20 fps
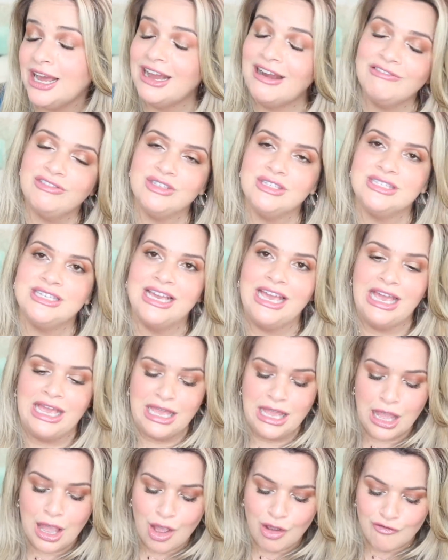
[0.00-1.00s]
have to say,
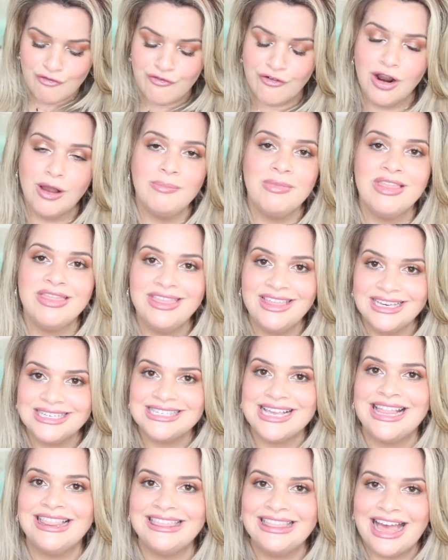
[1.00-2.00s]
say from this
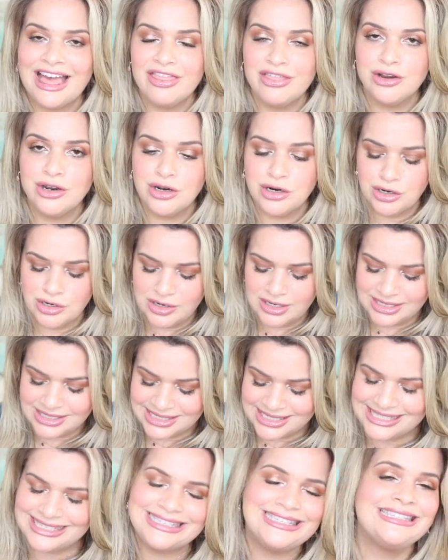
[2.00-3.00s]
leather
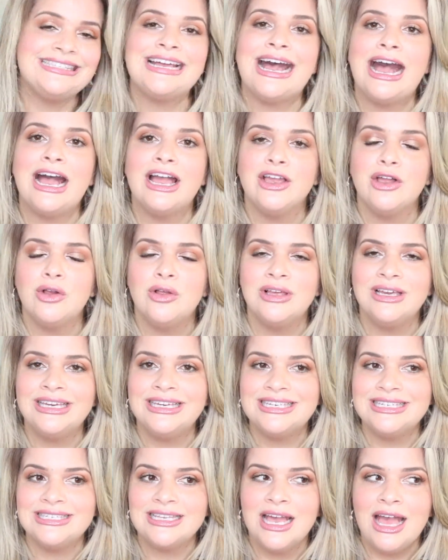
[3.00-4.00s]
style
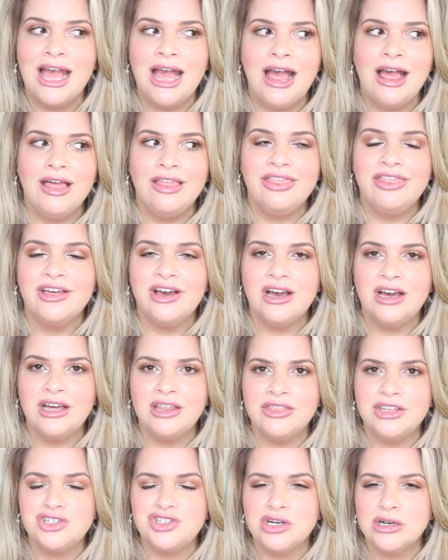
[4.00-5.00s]
is the,
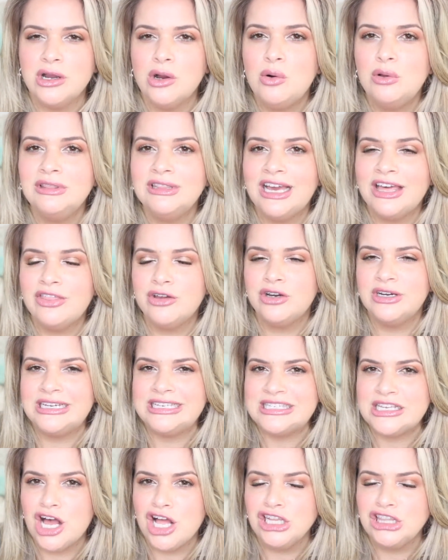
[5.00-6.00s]
the Dragon leather
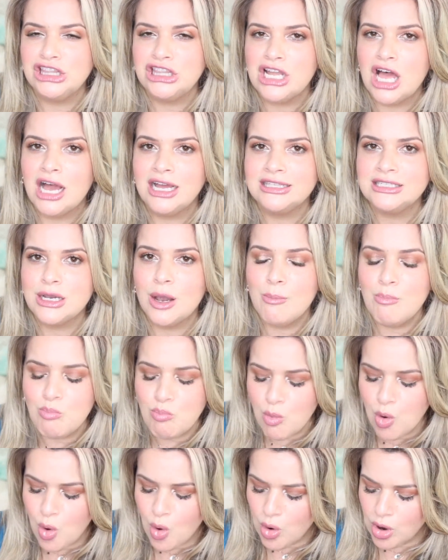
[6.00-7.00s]
is a lot
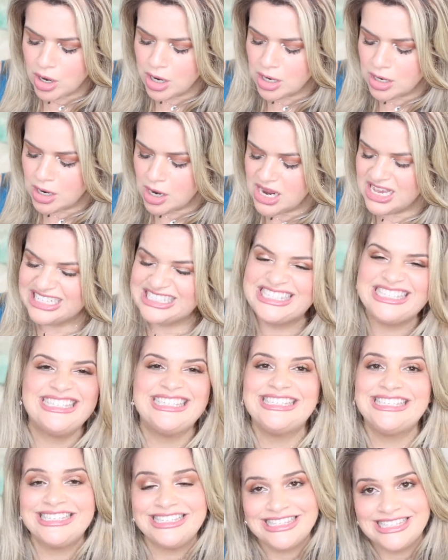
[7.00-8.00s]
more
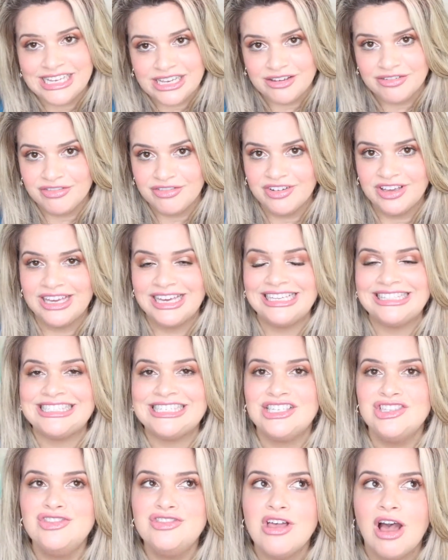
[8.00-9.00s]
stiff.
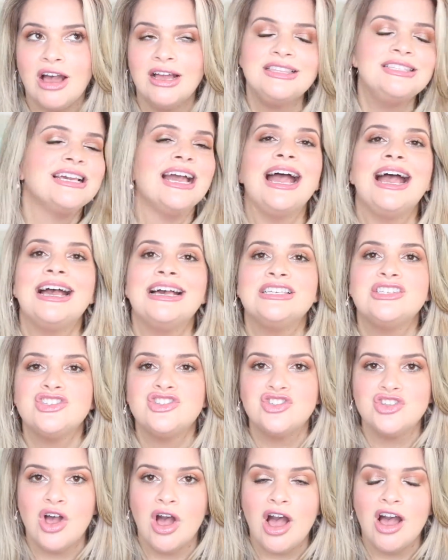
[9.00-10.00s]
It's not as
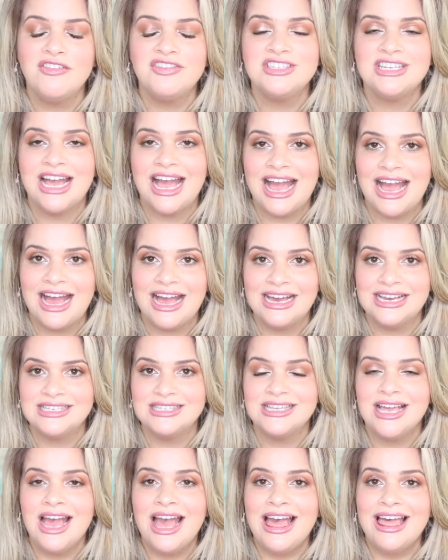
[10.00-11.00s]
soft
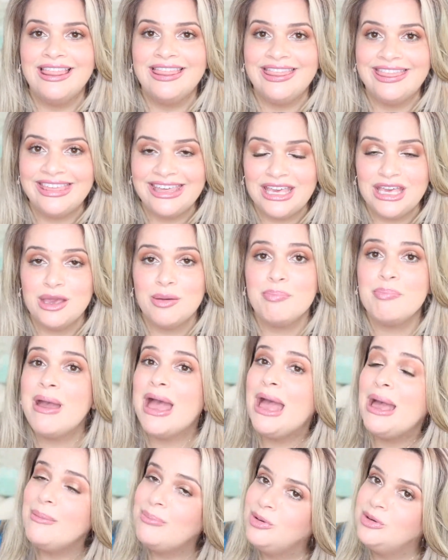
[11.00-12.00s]
as the
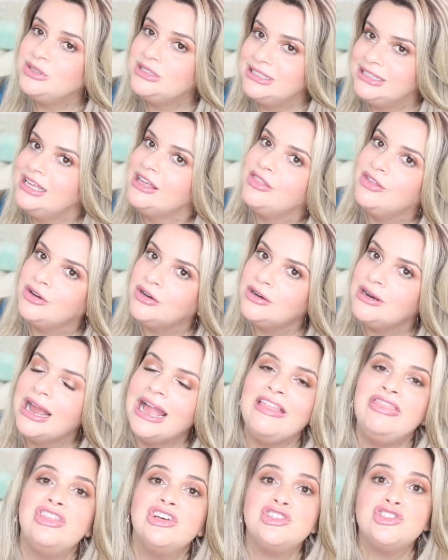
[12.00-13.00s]
pebbled leather
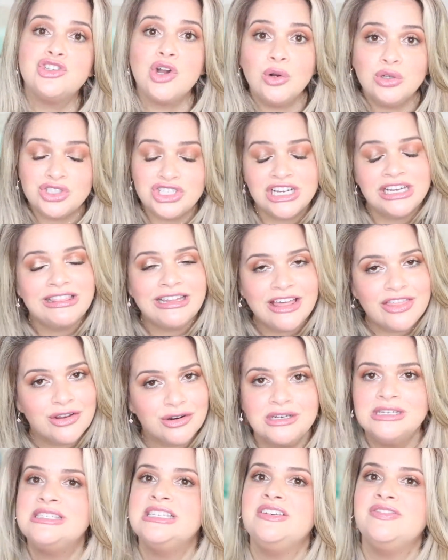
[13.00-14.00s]
and the Dolce leather
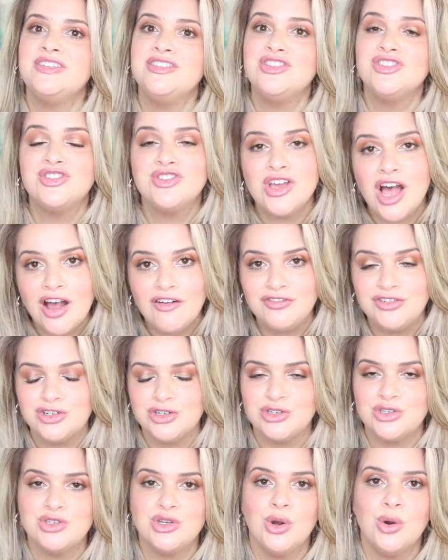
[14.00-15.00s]
is even
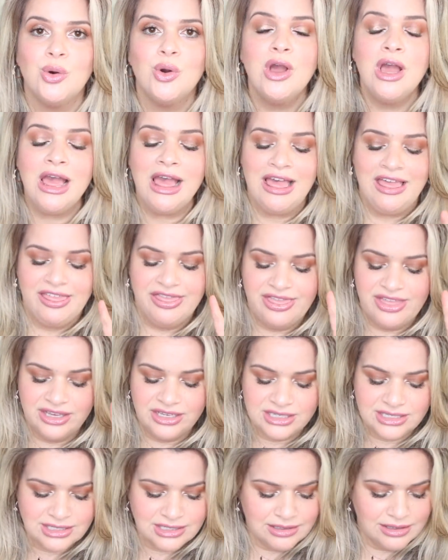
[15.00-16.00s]
softer. So
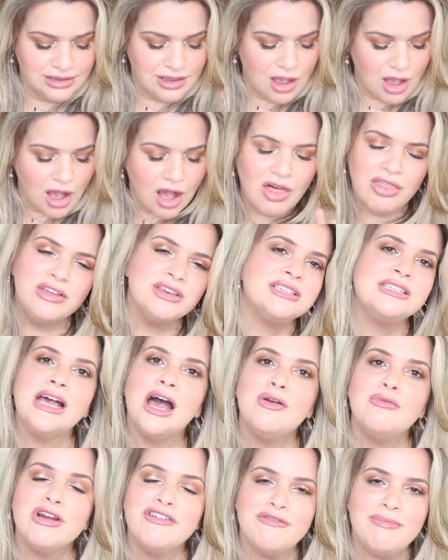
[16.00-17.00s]
this all the
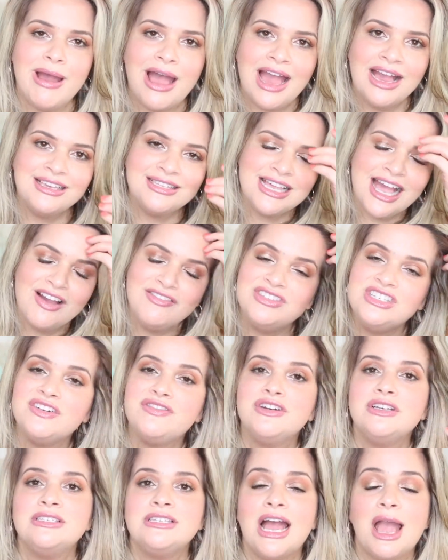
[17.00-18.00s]
Senreve bags have
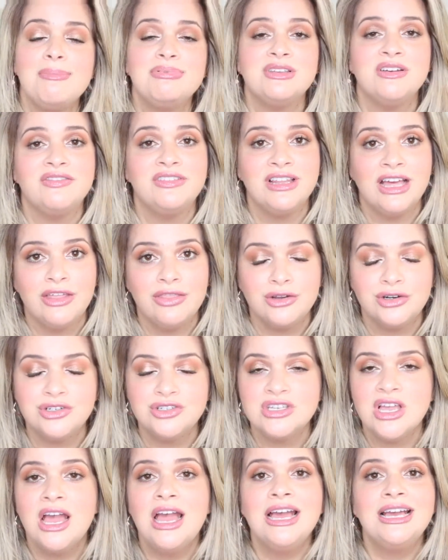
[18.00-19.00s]
different types of
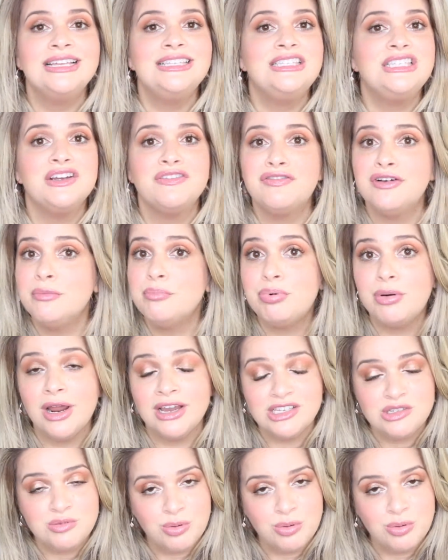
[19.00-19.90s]
leathers different price